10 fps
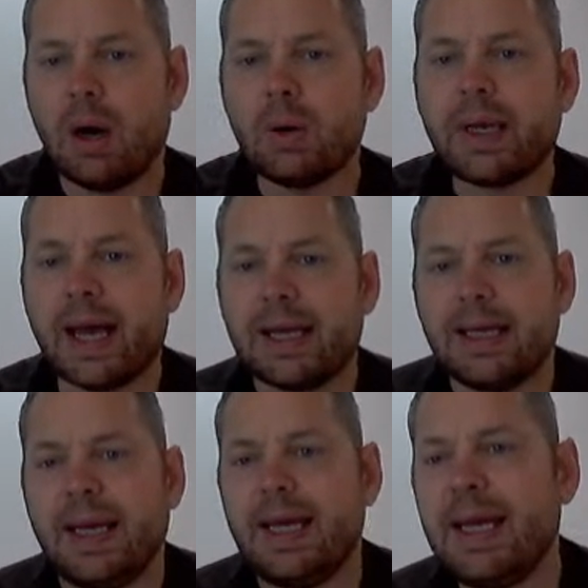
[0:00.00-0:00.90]
Okay,
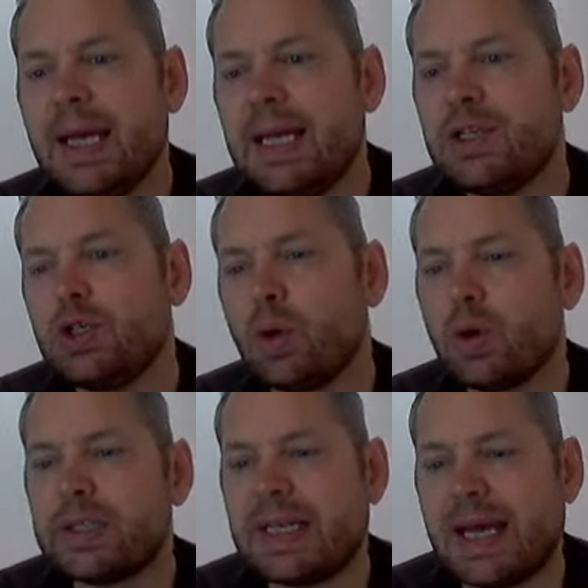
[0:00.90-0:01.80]
here is
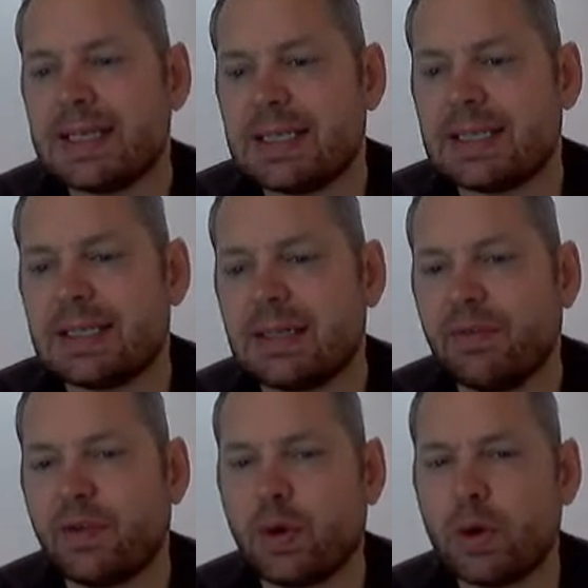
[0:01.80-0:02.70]
your tests
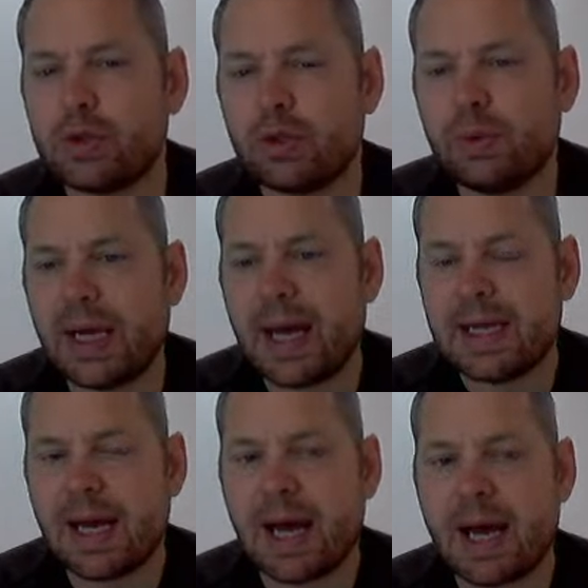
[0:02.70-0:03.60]
for
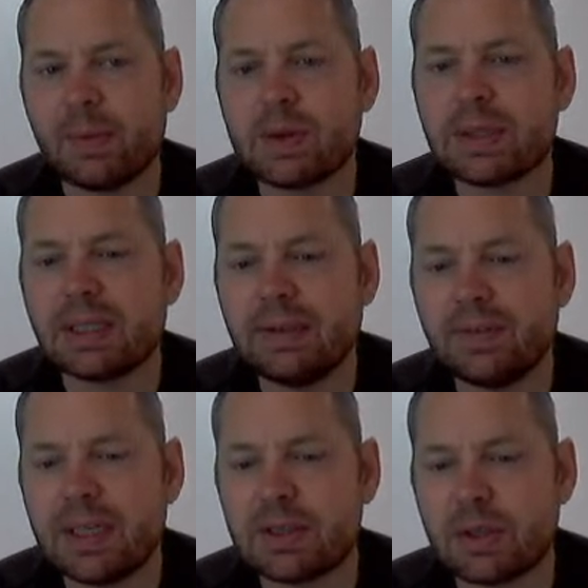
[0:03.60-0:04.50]
today. I'm going to leave
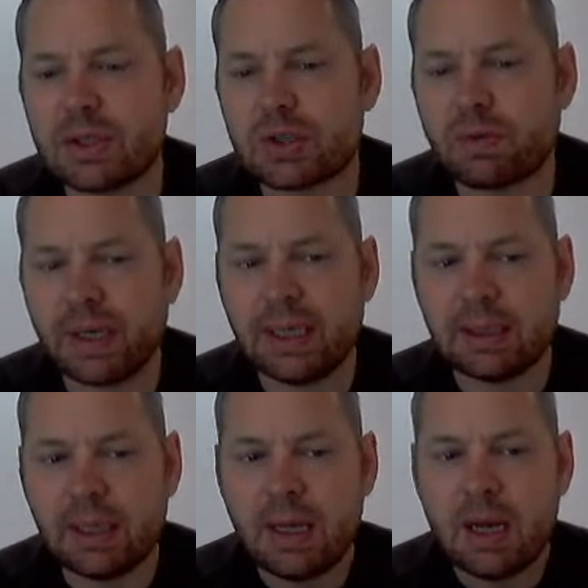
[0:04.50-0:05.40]
these on the
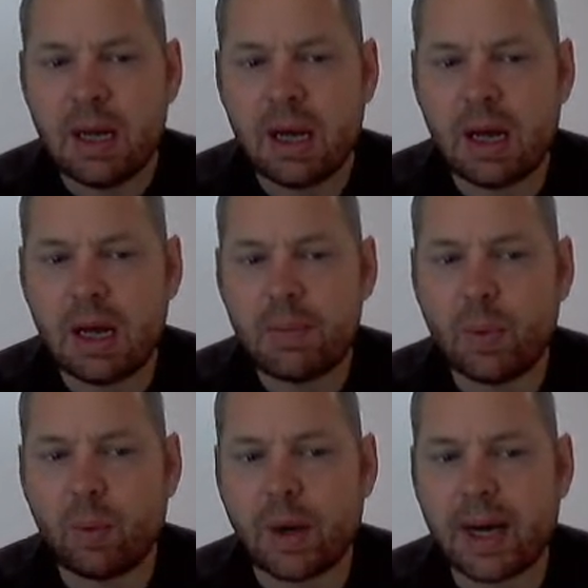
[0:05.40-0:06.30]
screen
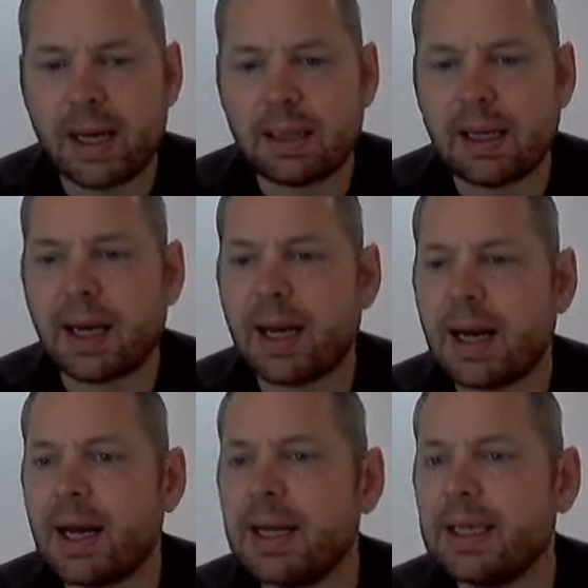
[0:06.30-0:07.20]
while
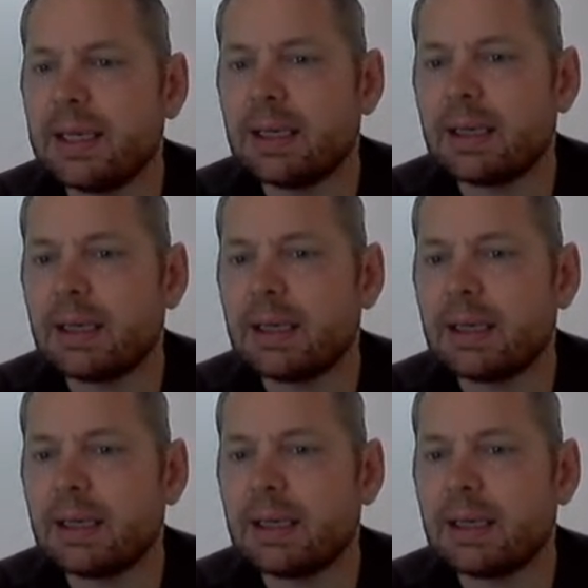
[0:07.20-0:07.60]
I